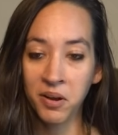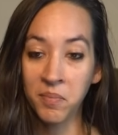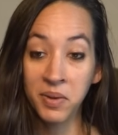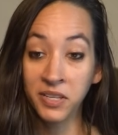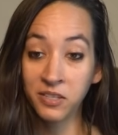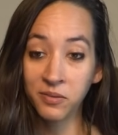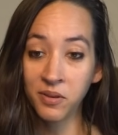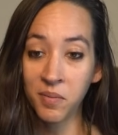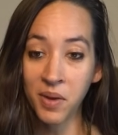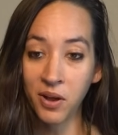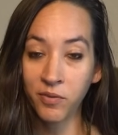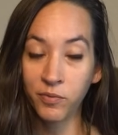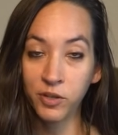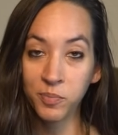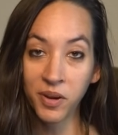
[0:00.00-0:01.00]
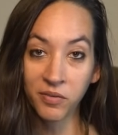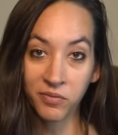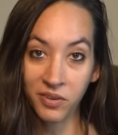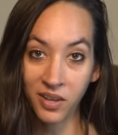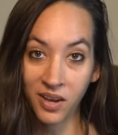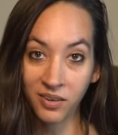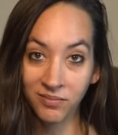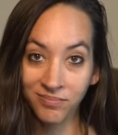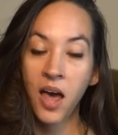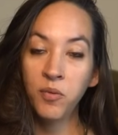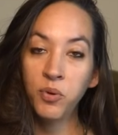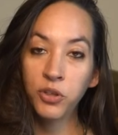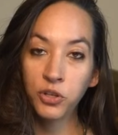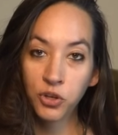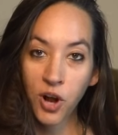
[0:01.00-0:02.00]
immense amount of respect for that. And
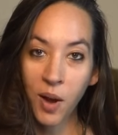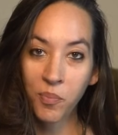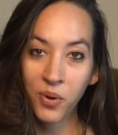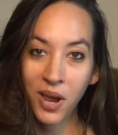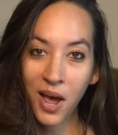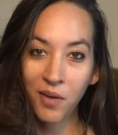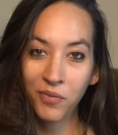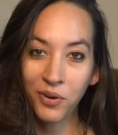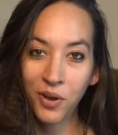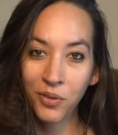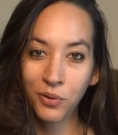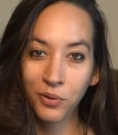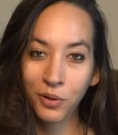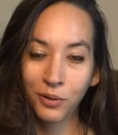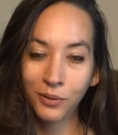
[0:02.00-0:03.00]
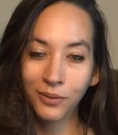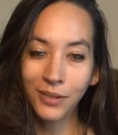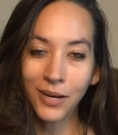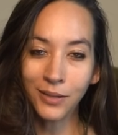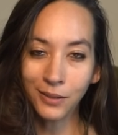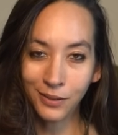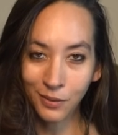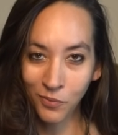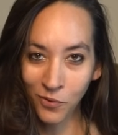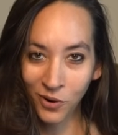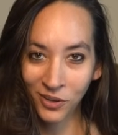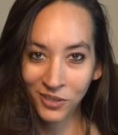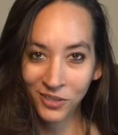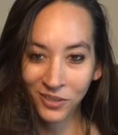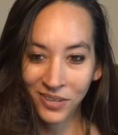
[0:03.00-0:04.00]
with Trap, we have another little tasty
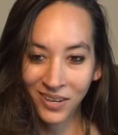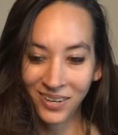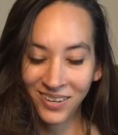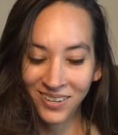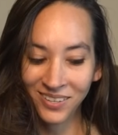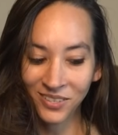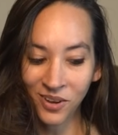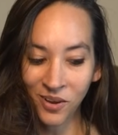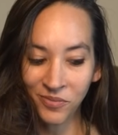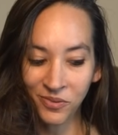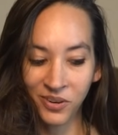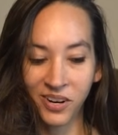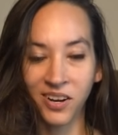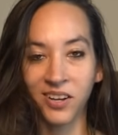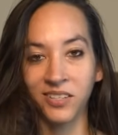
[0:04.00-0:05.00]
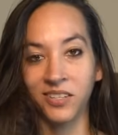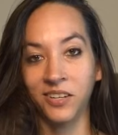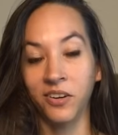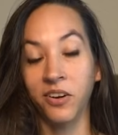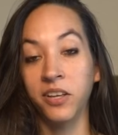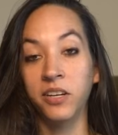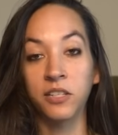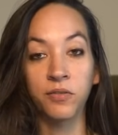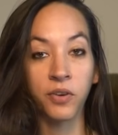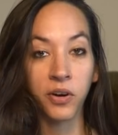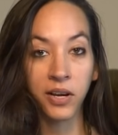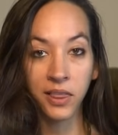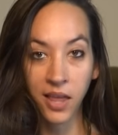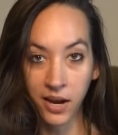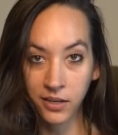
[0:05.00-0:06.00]
morsel that he is offering us here. It is
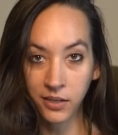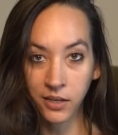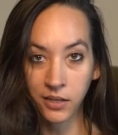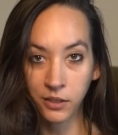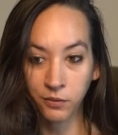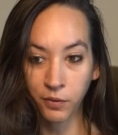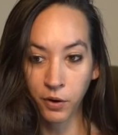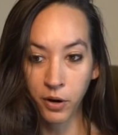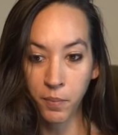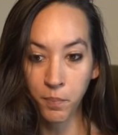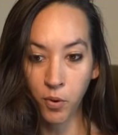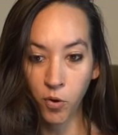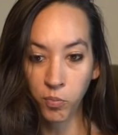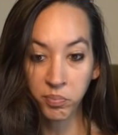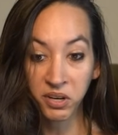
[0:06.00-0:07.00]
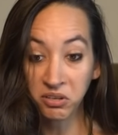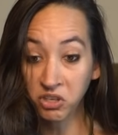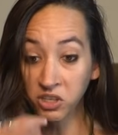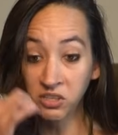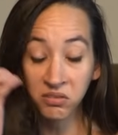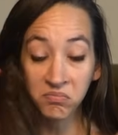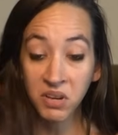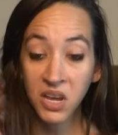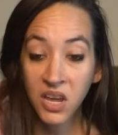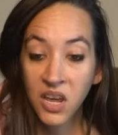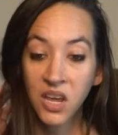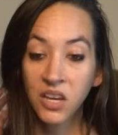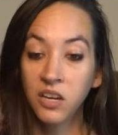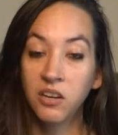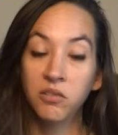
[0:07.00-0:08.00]
very light, it is very pulpy, just,
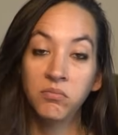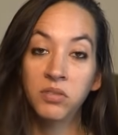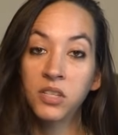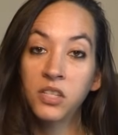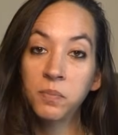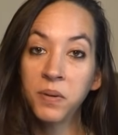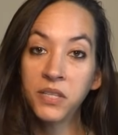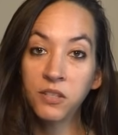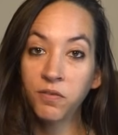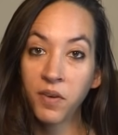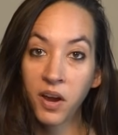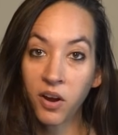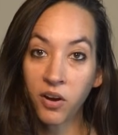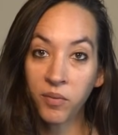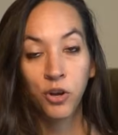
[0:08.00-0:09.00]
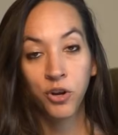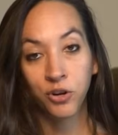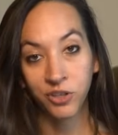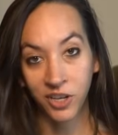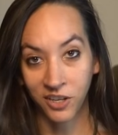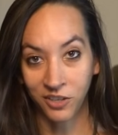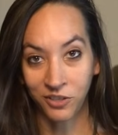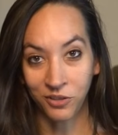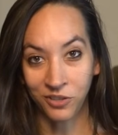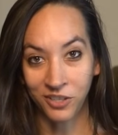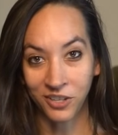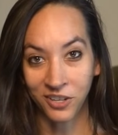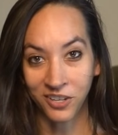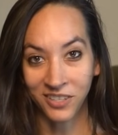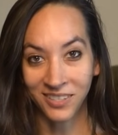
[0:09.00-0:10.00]
you know, suspense fare. You don't take it too
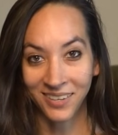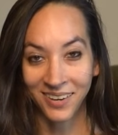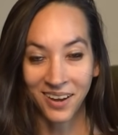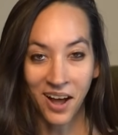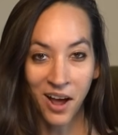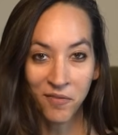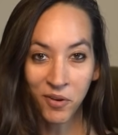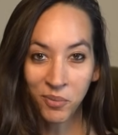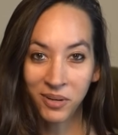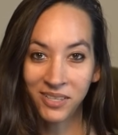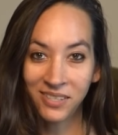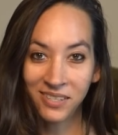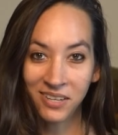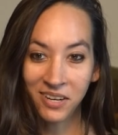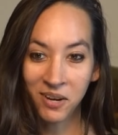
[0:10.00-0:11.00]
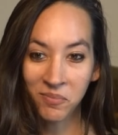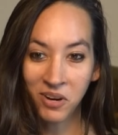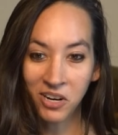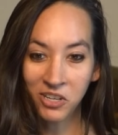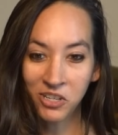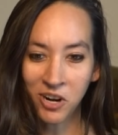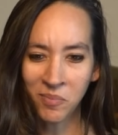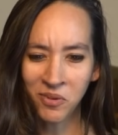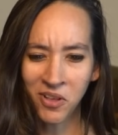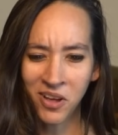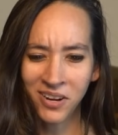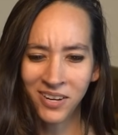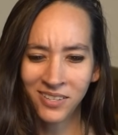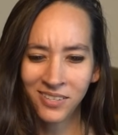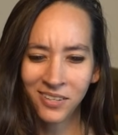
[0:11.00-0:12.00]
seriously. I've always seen M. Night
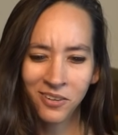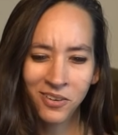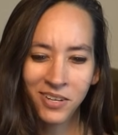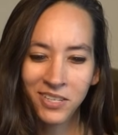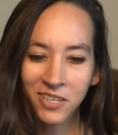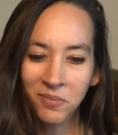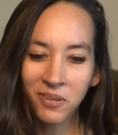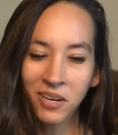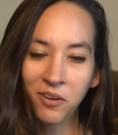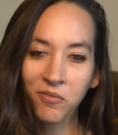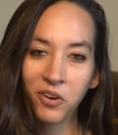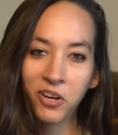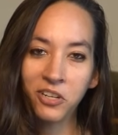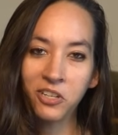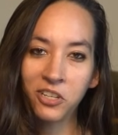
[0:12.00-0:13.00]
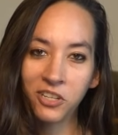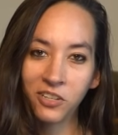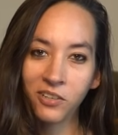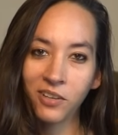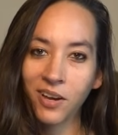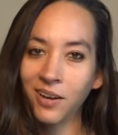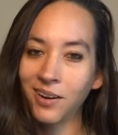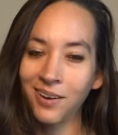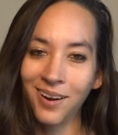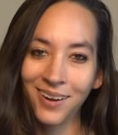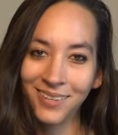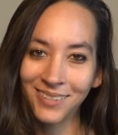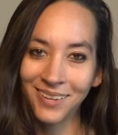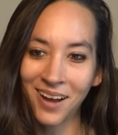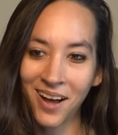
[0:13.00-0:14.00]
Shyamalan as, you know, he seems like a very chill, kind of
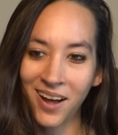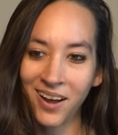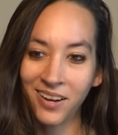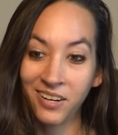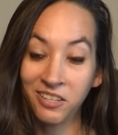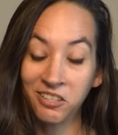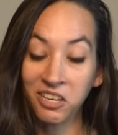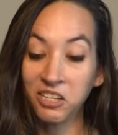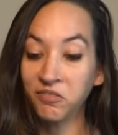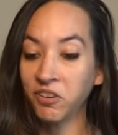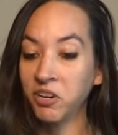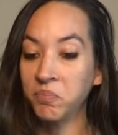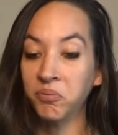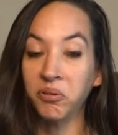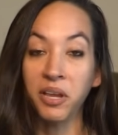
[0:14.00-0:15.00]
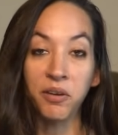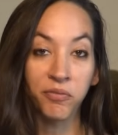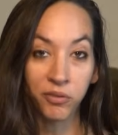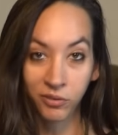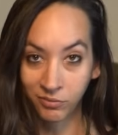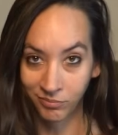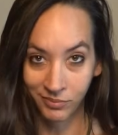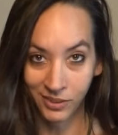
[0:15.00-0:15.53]
nice guy. He's very playful